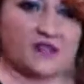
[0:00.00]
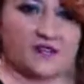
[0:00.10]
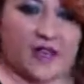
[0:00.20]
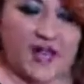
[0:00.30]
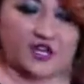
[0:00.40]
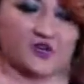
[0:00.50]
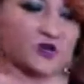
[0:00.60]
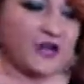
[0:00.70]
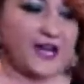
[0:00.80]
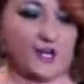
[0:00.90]
the actual
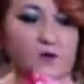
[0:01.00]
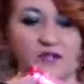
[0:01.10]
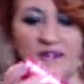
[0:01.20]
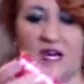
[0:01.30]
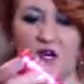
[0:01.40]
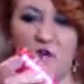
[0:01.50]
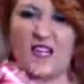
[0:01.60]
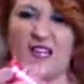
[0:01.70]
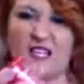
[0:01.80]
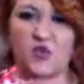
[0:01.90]
hair with it. I don't
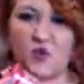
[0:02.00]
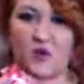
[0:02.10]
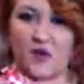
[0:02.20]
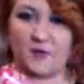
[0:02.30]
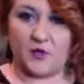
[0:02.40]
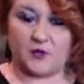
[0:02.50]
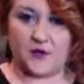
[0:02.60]
want to scrape it